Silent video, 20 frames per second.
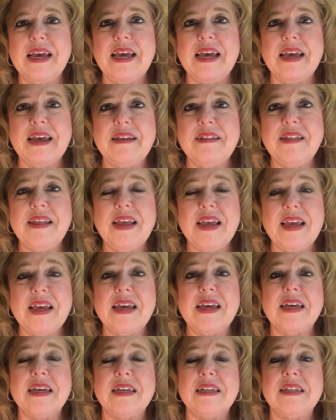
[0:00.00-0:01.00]
In the
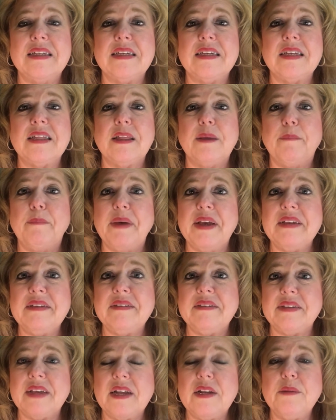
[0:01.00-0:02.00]
end, the
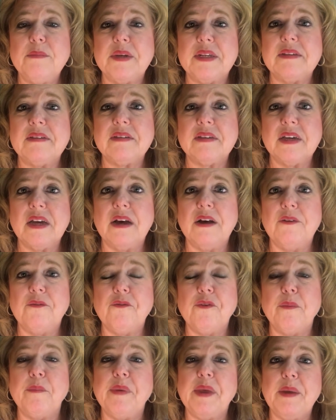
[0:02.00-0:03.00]
best settlements come
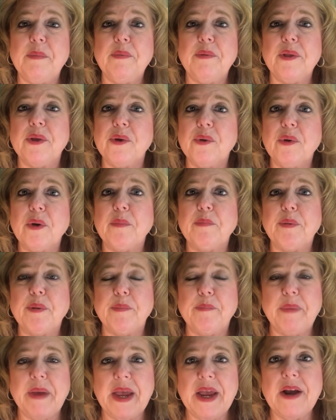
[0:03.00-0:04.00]
from people who are
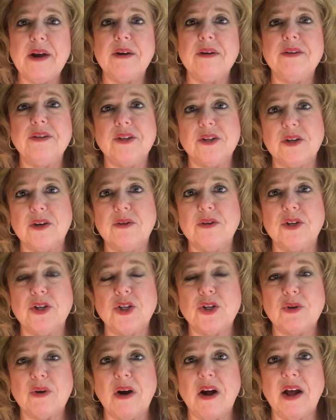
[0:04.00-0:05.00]
prepared to go to
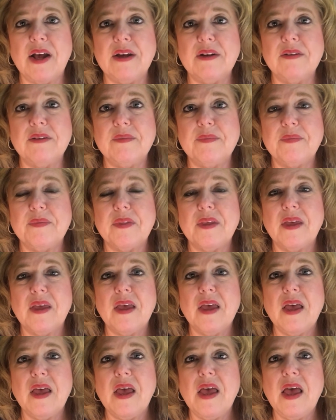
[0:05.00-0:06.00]
trial.
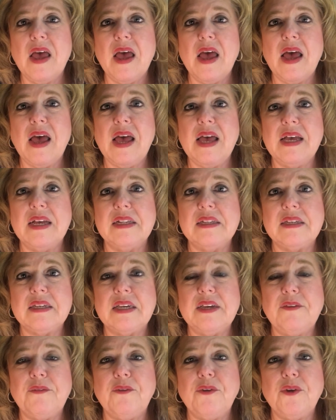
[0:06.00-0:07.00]
And
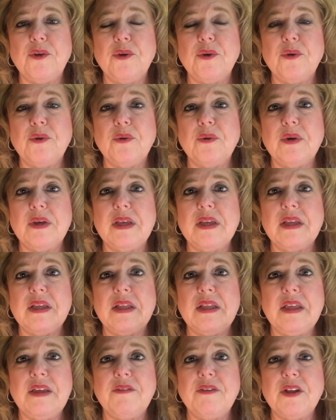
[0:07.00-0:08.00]
if you
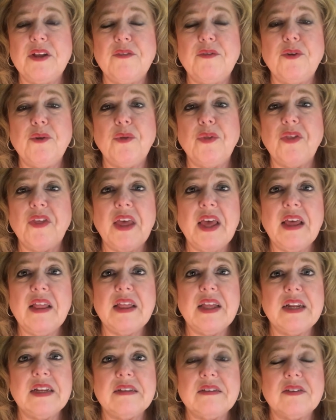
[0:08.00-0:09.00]
even if you think
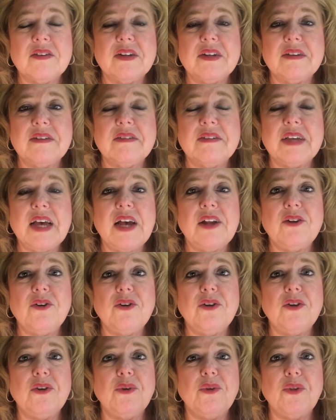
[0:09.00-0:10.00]
that it's going to
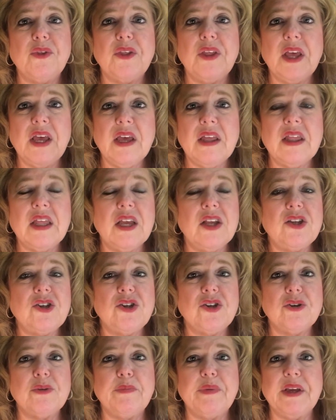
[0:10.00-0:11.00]
settle, you think that
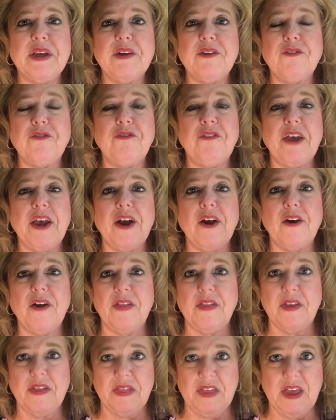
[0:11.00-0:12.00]
you're being fair
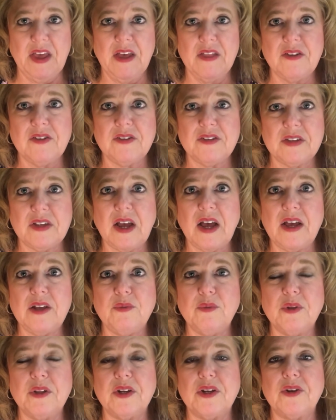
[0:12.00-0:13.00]
and that the other
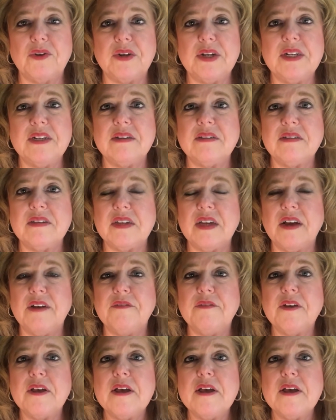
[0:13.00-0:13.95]
side will agree to stuff,